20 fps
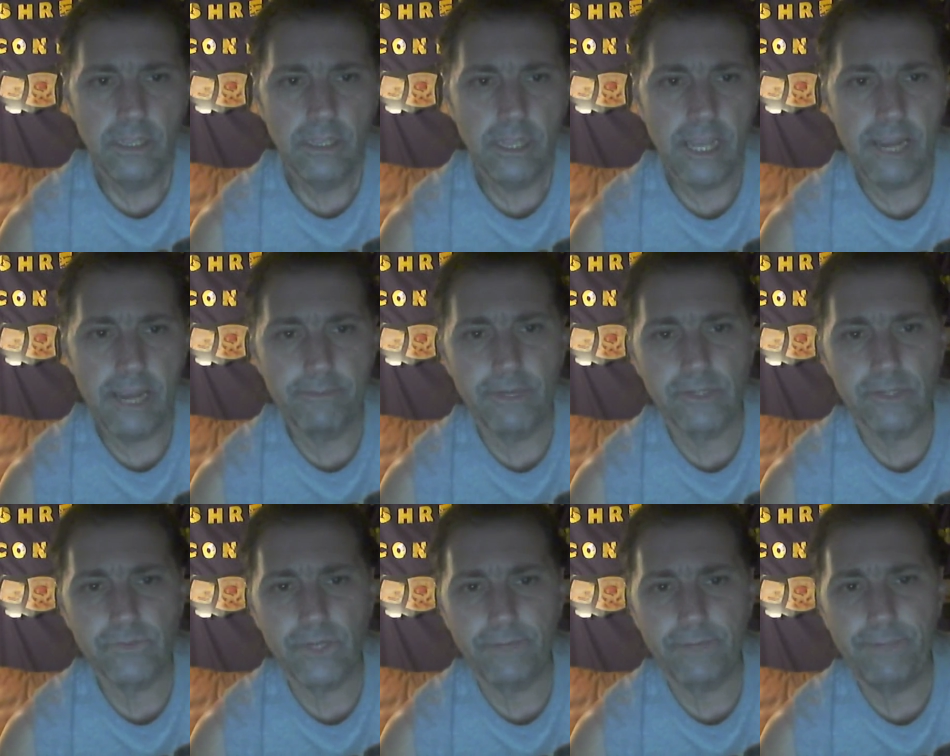
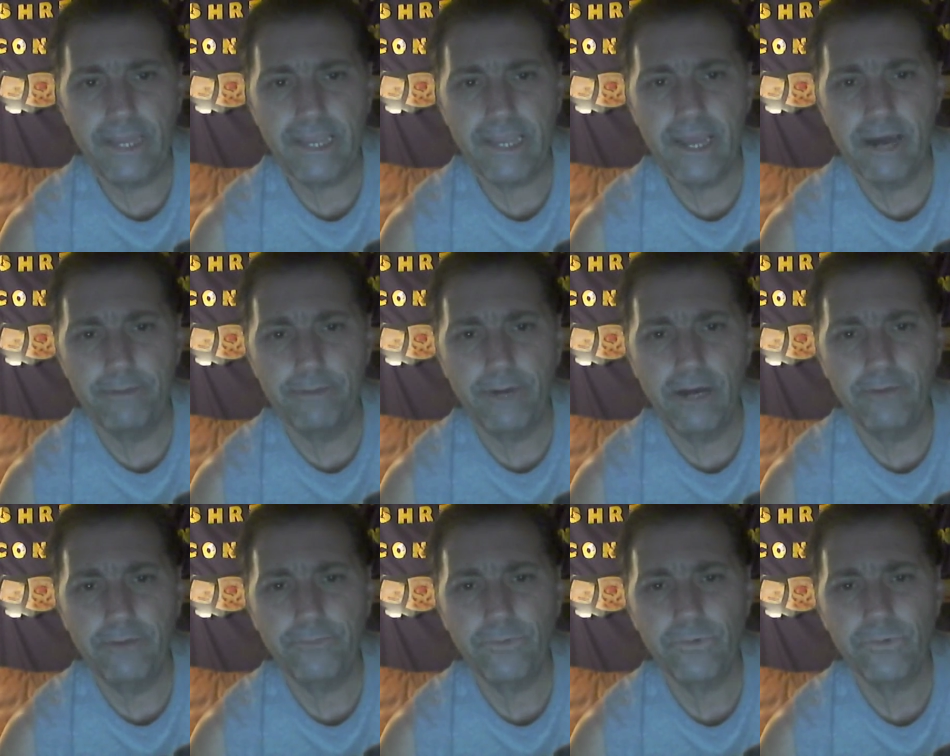Ambrose with a big
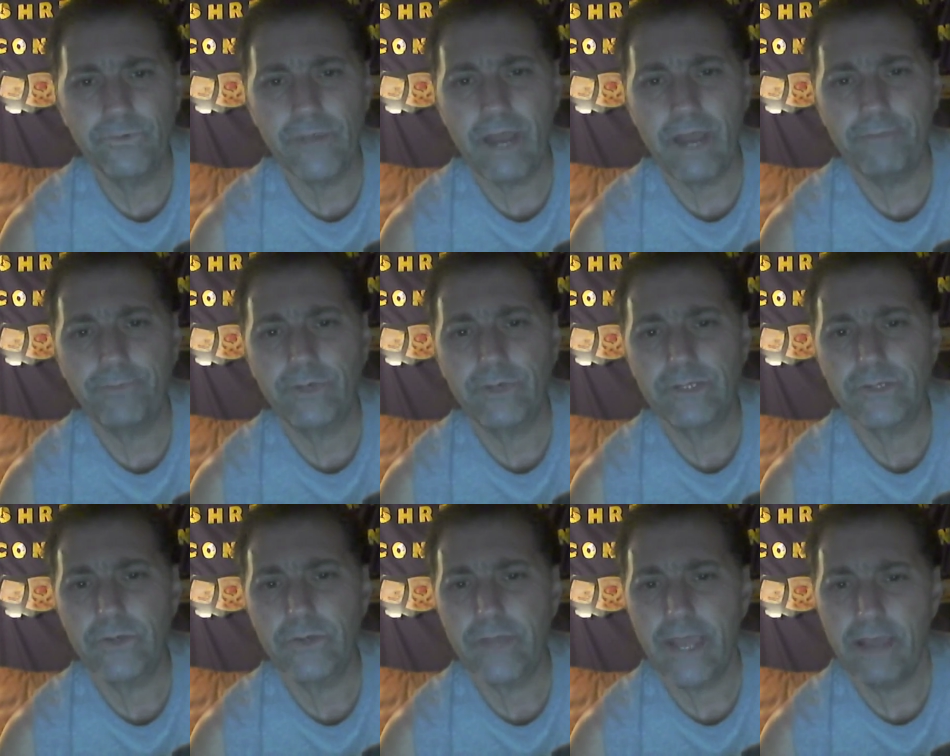elbow for, drop for a
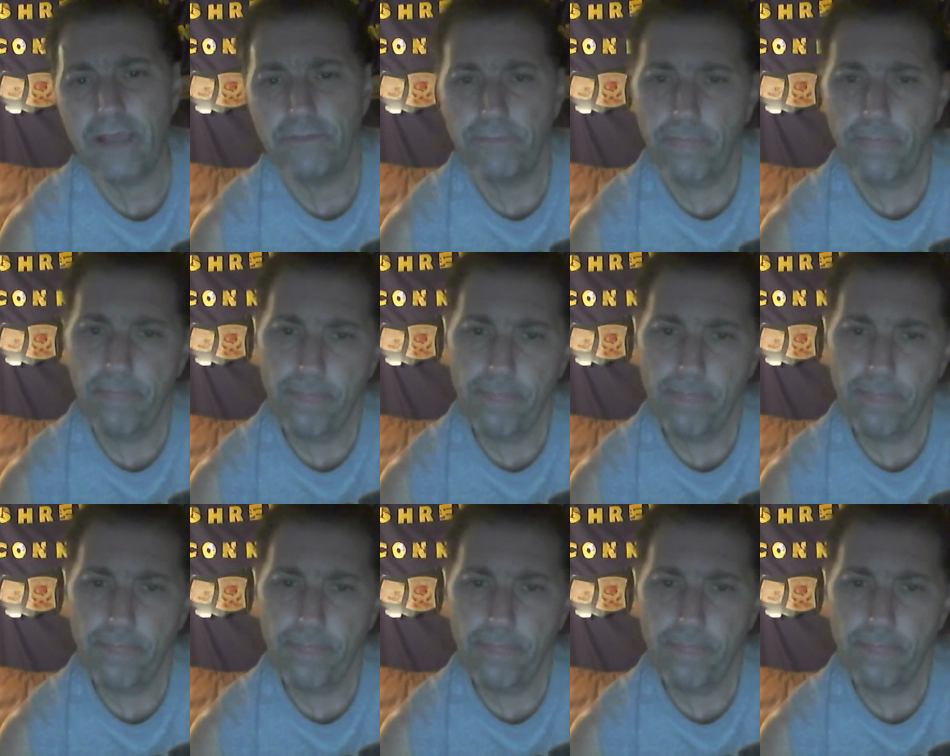two count.